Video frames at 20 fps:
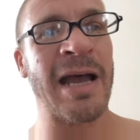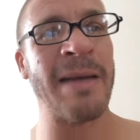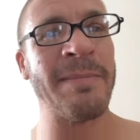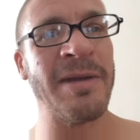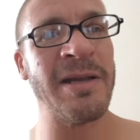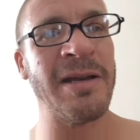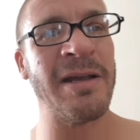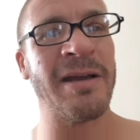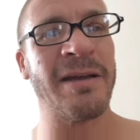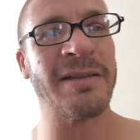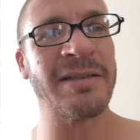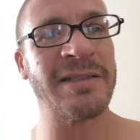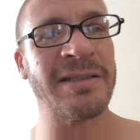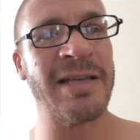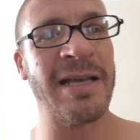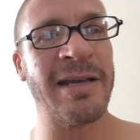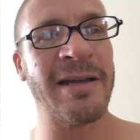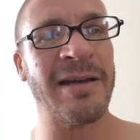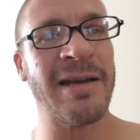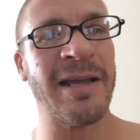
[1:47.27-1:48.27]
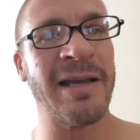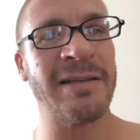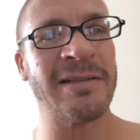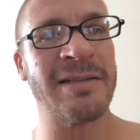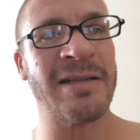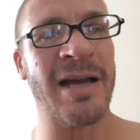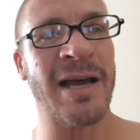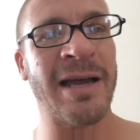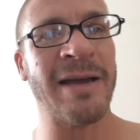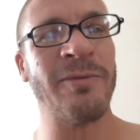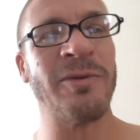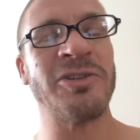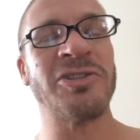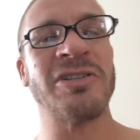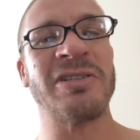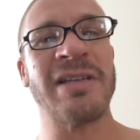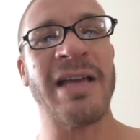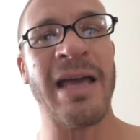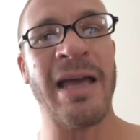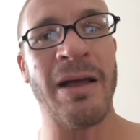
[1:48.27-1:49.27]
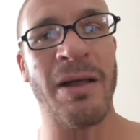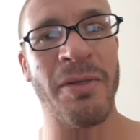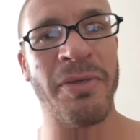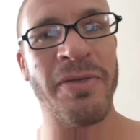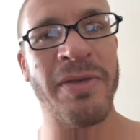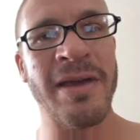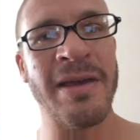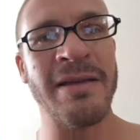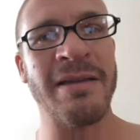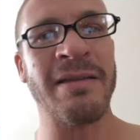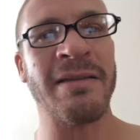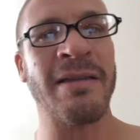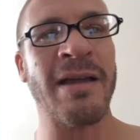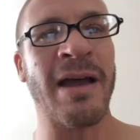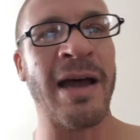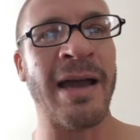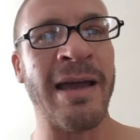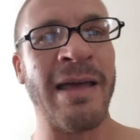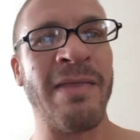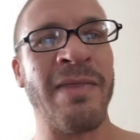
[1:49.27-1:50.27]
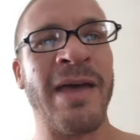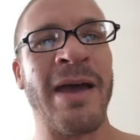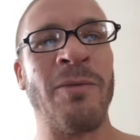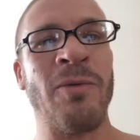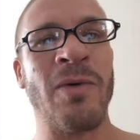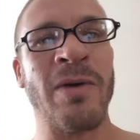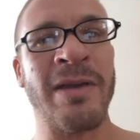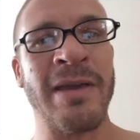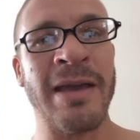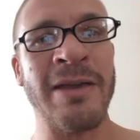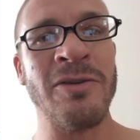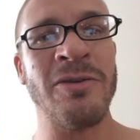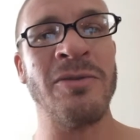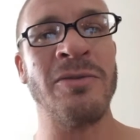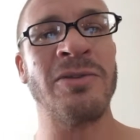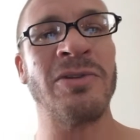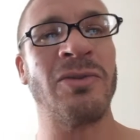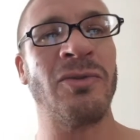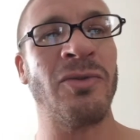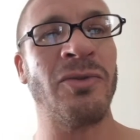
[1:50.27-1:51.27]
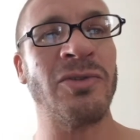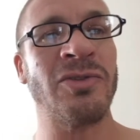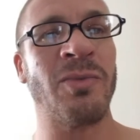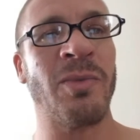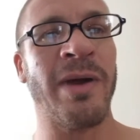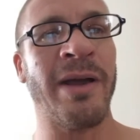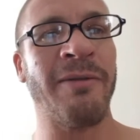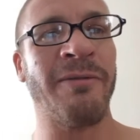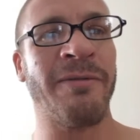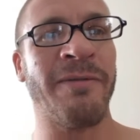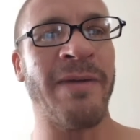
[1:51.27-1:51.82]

I'm eating on the steak and eggs diet, which is a healthy diet that will get you to lose weight